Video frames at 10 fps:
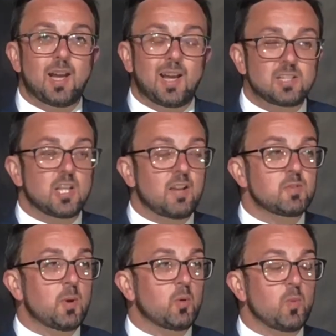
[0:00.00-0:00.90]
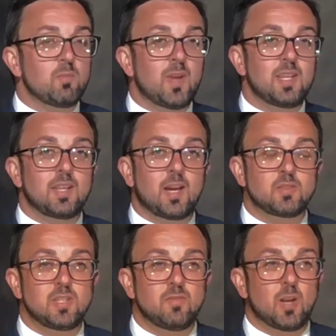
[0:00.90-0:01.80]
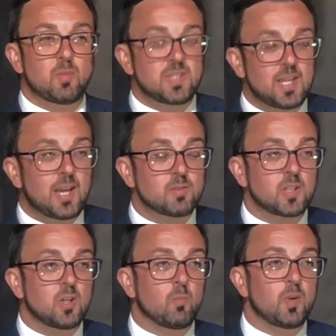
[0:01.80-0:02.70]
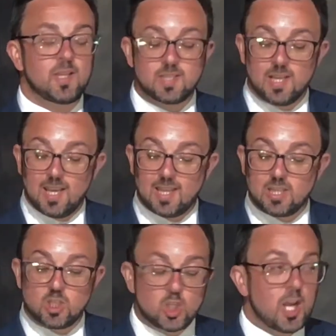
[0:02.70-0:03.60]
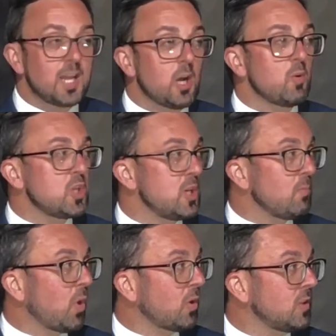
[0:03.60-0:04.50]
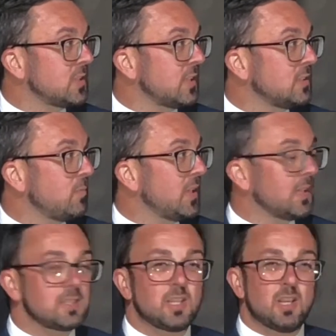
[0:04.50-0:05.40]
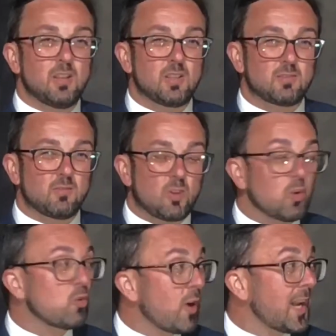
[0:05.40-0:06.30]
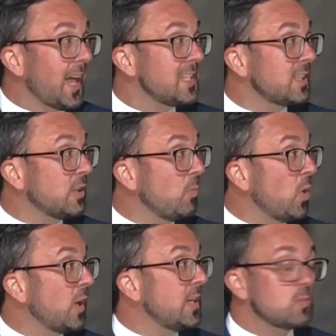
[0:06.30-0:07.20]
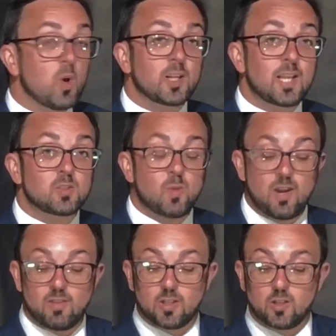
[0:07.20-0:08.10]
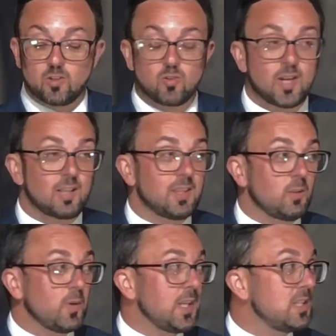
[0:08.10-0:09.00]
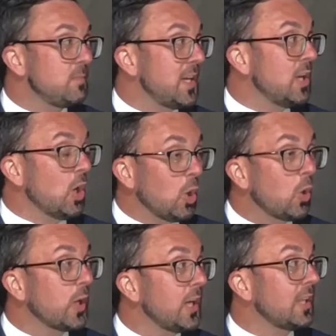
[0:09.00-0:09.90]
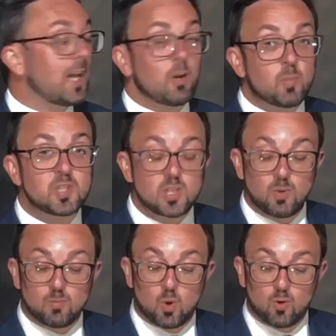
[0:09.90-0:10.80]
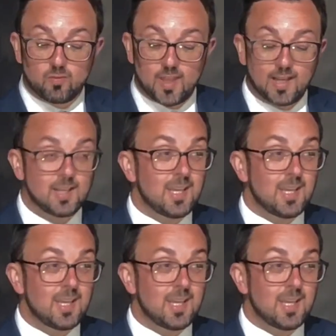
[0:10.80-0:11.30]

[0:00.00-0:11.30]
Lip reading: Actually, I've spoken with many of the housing developers and the housing companies, and shared ownership models are something that's got great legs and can work. It's worked elsewhere in the country, and I think we need to be looking at that and pursuing more of that.